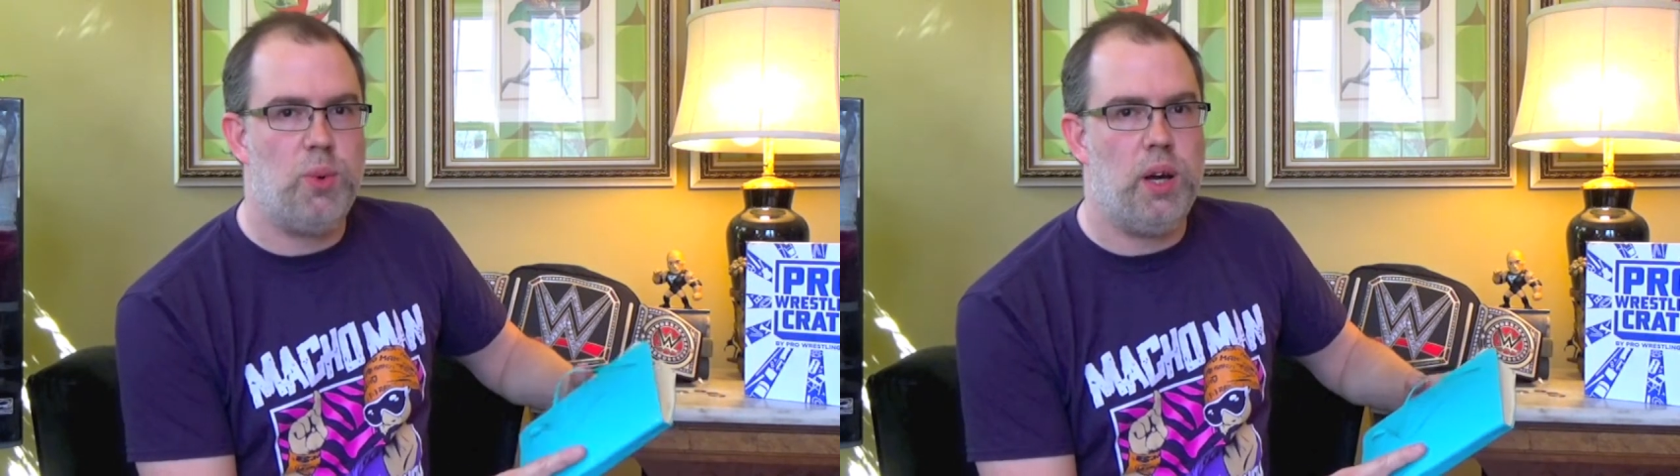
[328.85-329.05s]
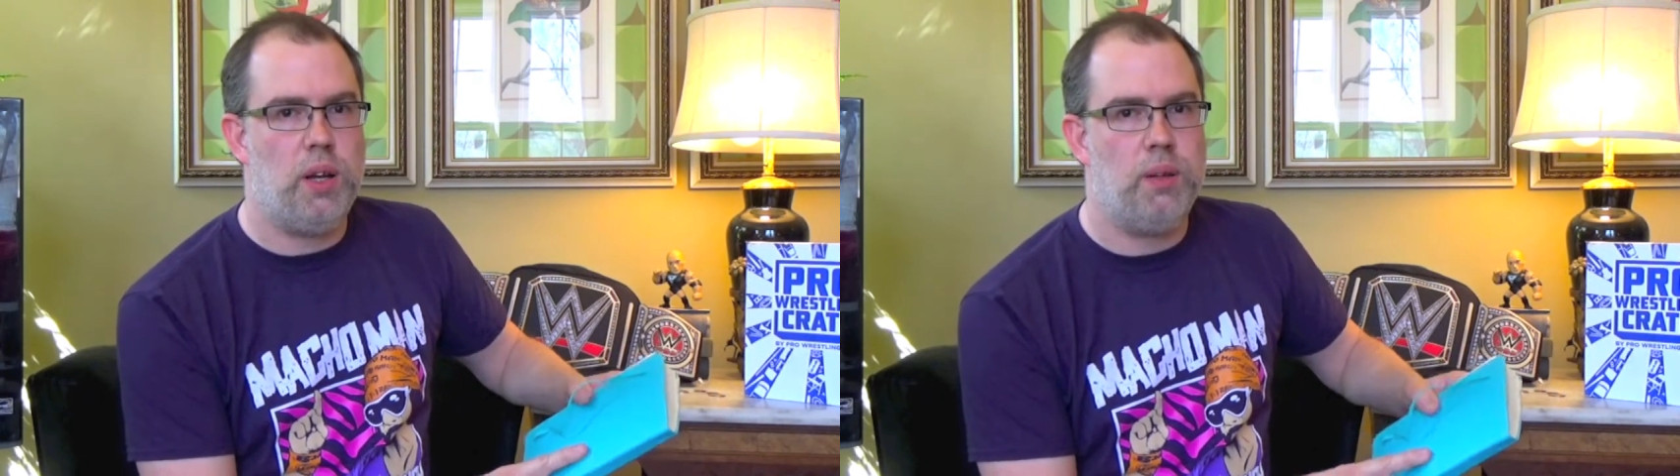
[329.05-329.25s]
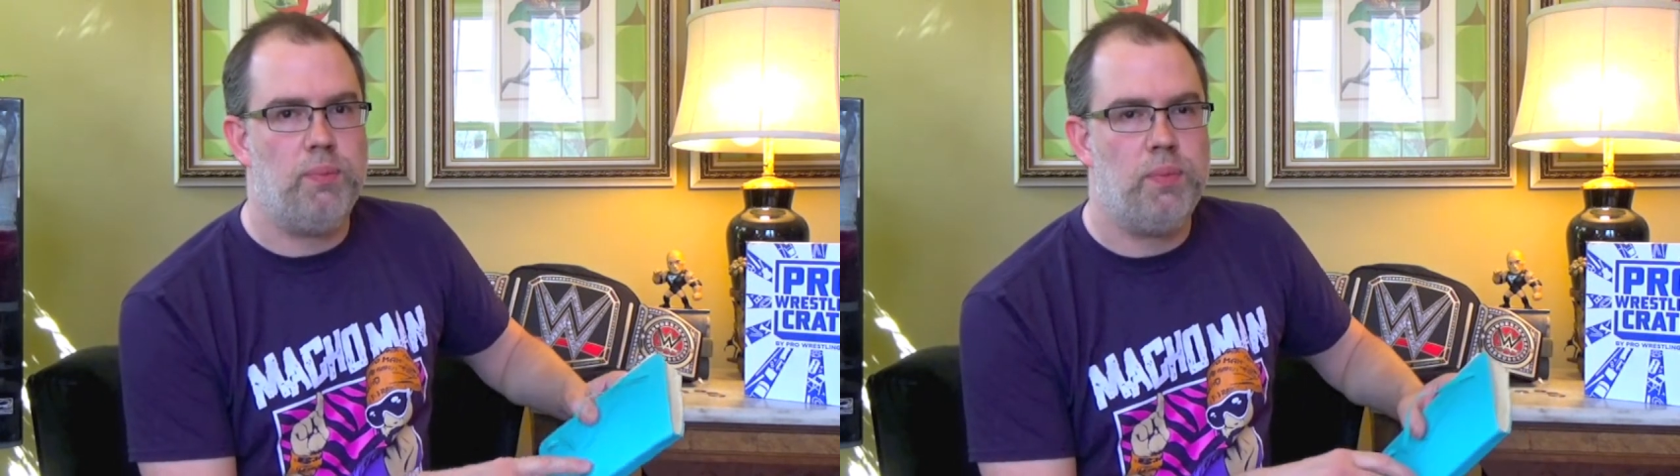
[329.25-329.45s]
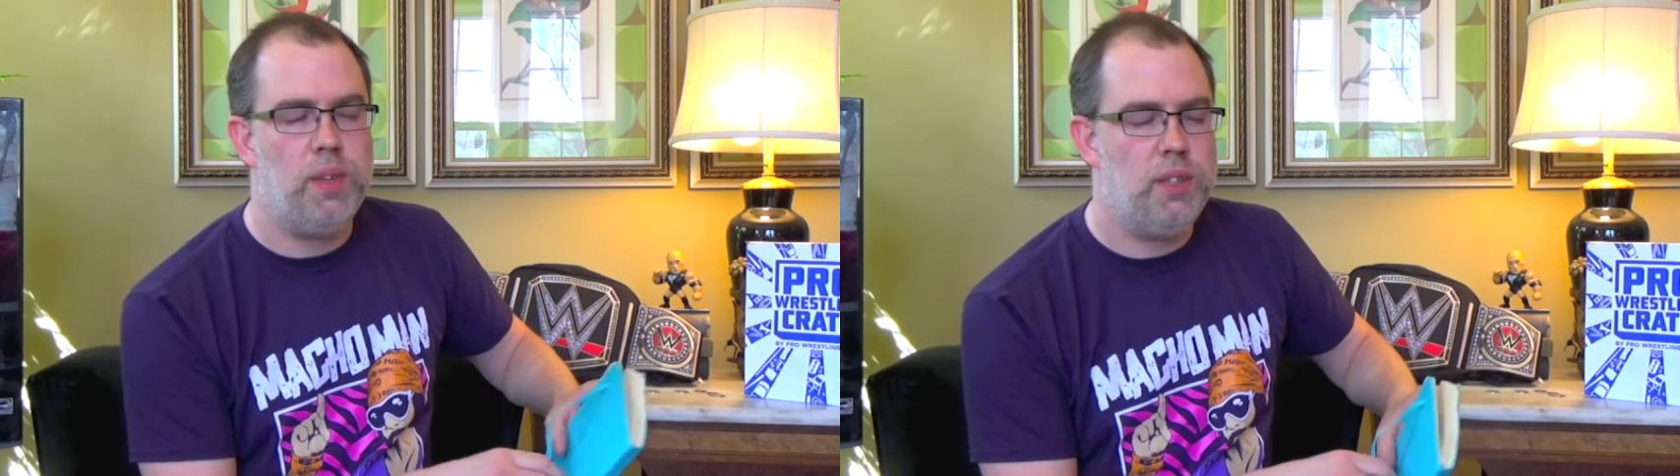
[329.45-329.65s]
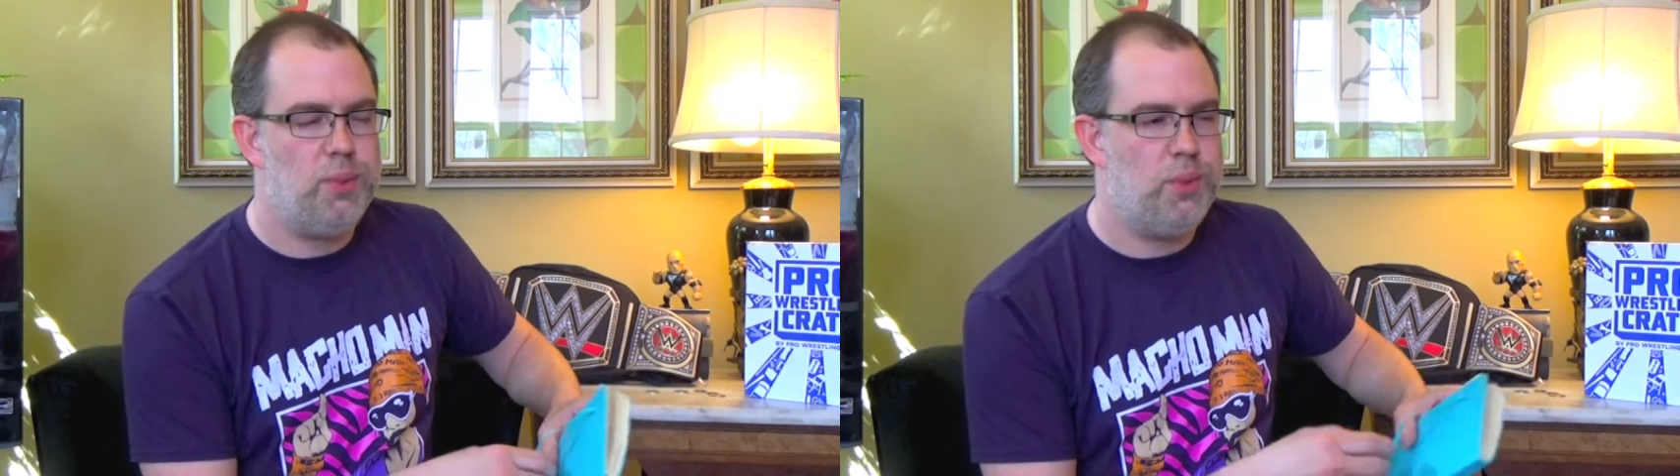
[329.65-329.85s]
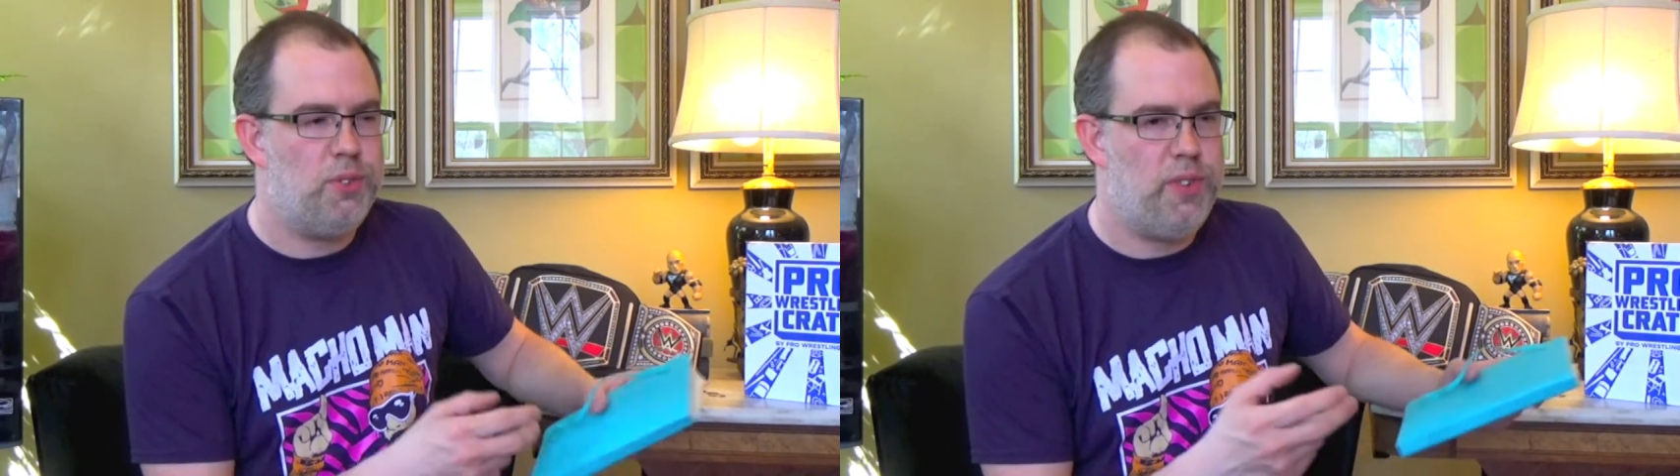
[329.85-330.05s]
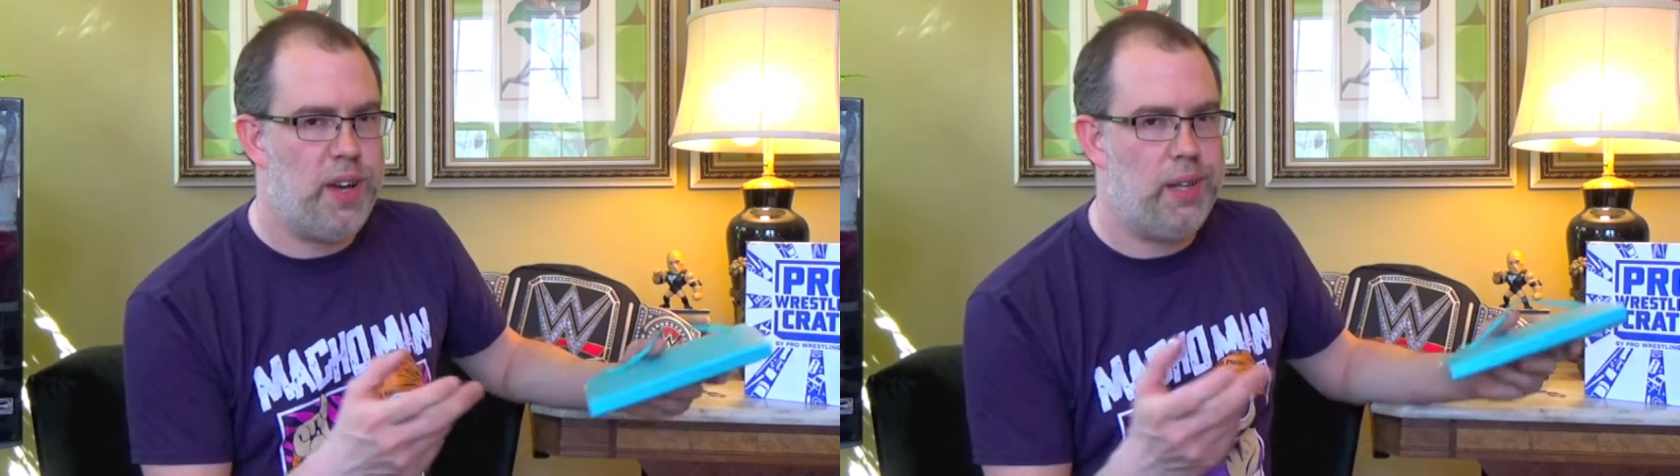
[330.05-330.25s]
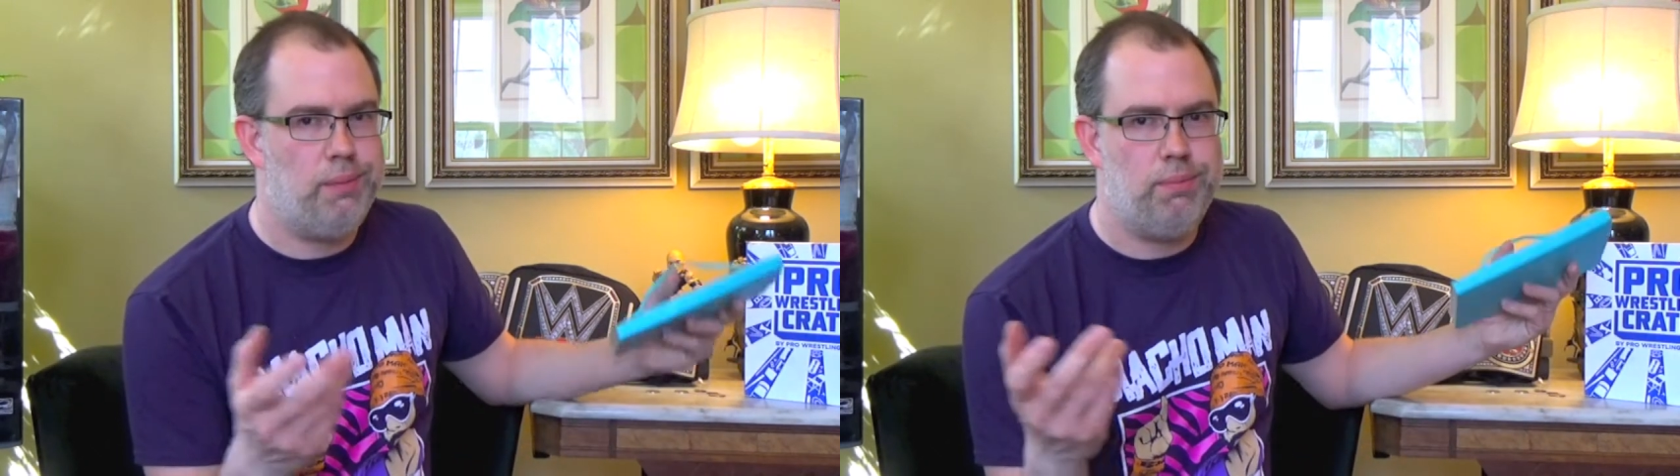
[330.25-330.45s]
won. This one was
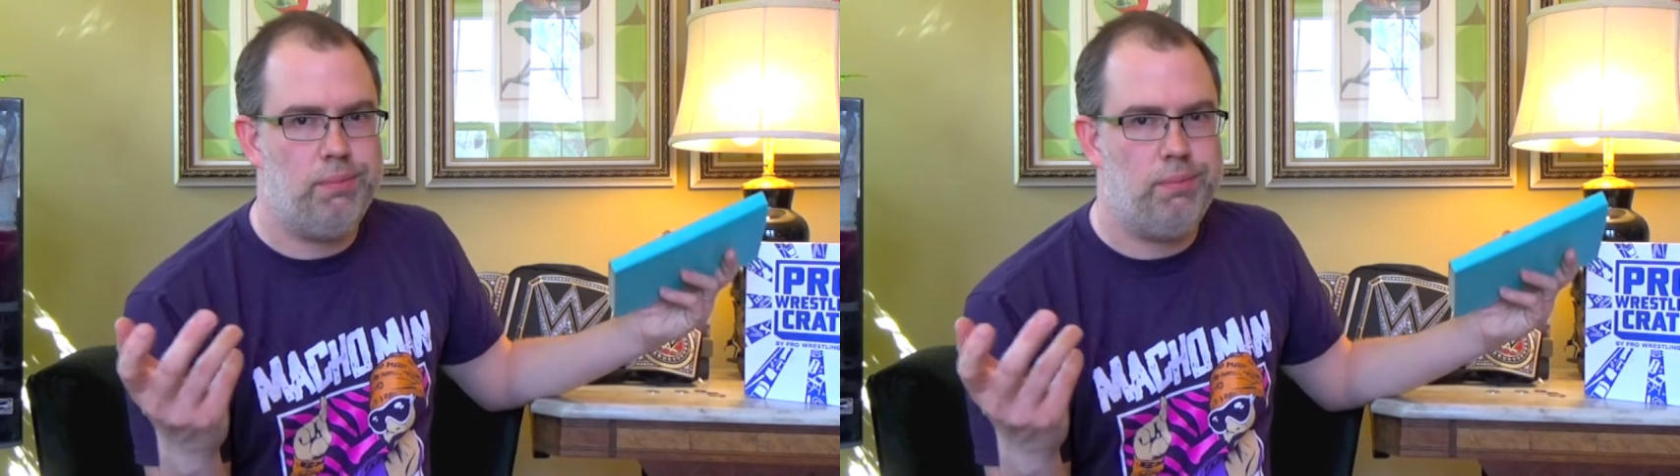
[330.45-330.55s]
fine.